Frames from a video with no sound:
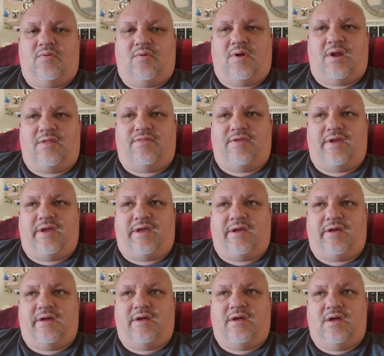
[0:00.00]
where I think
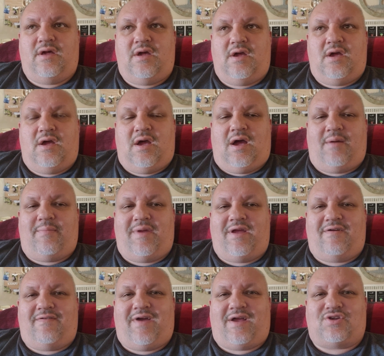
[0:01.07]
I may
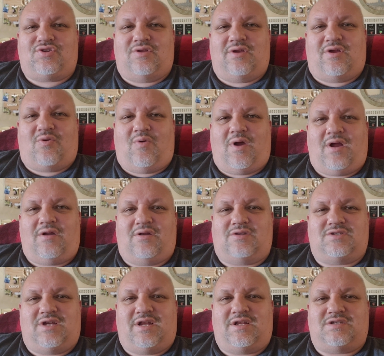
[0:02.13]
have actually acquired a
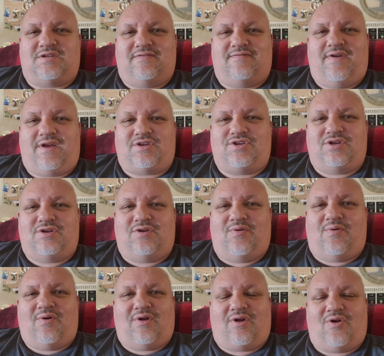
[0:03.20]
sinus infection
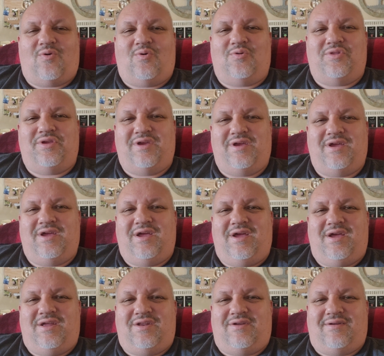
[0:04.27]
or a cold
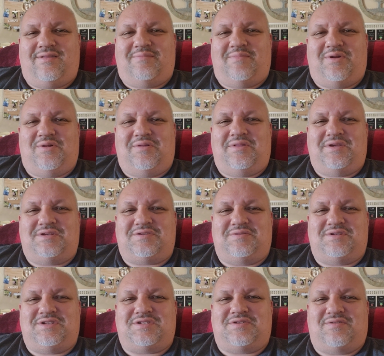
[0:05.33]
during the middle of this,
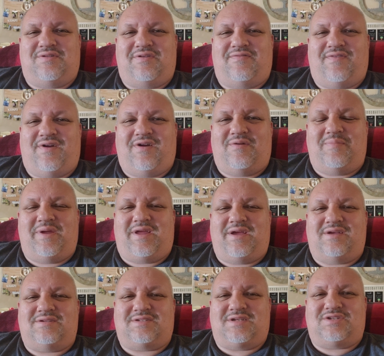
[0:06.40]
which isn't really fair
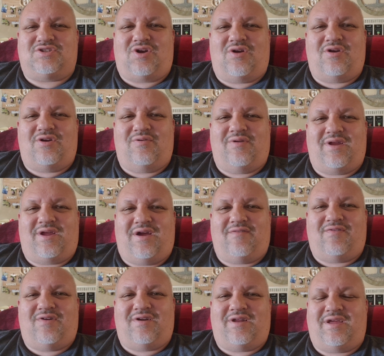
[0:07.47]
because I started to
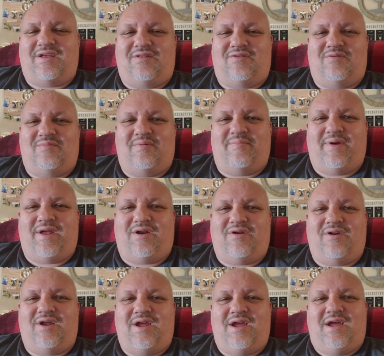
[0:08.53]
recover and get a little bit
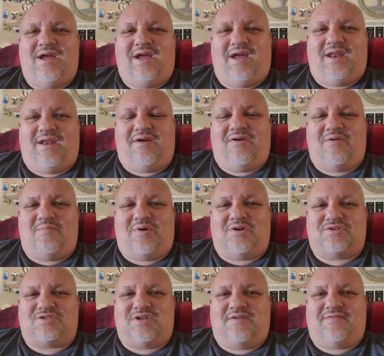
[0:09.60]
better, and now I'm
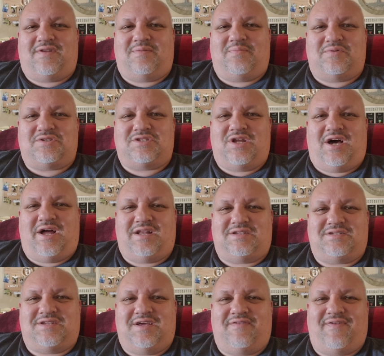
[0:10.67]
all stuffed up with snot
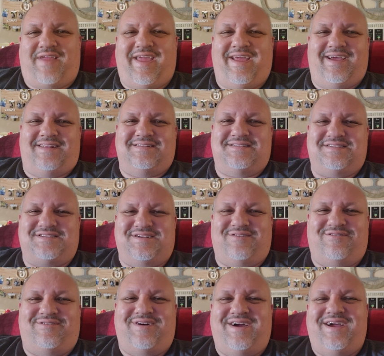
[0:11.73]
and stuff again. So